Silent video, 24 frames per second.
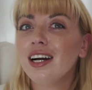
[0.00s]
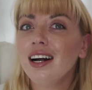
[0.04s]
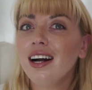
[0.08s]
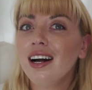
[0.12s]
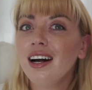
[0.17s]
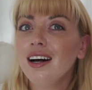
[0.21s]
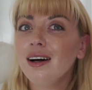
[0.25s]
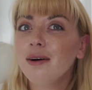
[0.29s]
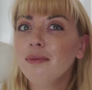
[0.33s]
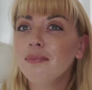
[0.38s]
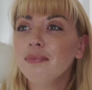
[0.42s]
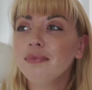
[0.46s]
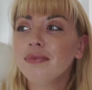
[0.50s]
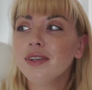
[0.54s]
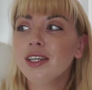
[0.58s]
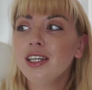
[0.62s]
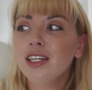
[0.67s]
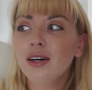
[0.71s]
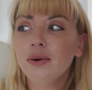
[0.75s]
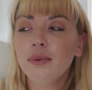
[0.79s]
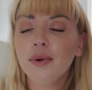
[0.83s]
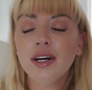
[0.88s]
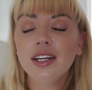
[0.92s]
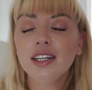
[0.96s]
um, you
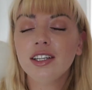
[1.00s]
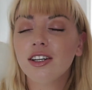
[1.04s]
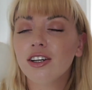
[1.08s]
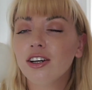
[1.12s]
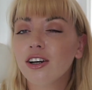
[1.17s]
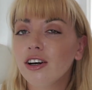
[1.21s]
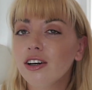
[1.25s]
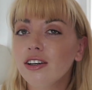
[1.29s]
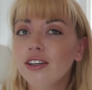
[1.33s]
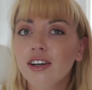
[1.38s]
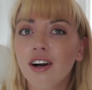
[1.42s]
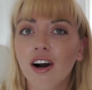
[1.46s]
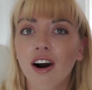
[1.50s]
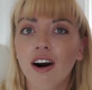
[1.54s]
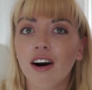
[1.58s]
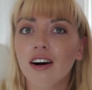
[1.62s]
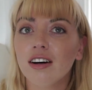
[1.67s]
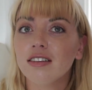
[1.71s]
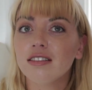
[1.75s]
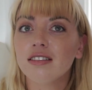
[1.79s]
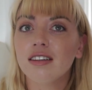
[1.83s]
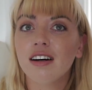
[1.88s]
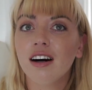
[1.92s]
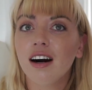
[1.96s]
know what? Good
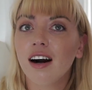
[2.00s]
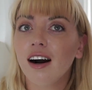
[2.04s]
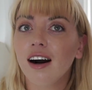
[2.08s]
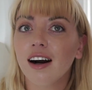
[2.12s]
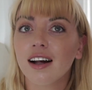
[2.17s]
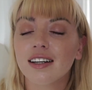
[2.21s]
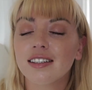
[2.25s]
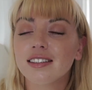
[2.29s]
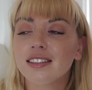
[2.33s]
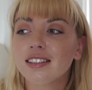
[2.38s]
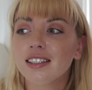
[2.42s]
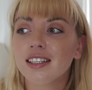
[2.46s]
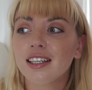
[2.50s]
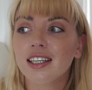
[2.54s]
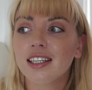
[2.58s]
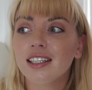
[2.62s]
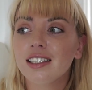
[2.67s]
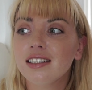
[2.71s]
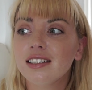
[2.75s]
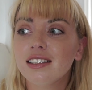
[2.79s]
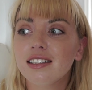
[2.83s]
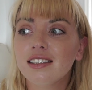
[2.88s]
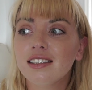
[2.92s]
call, honestly.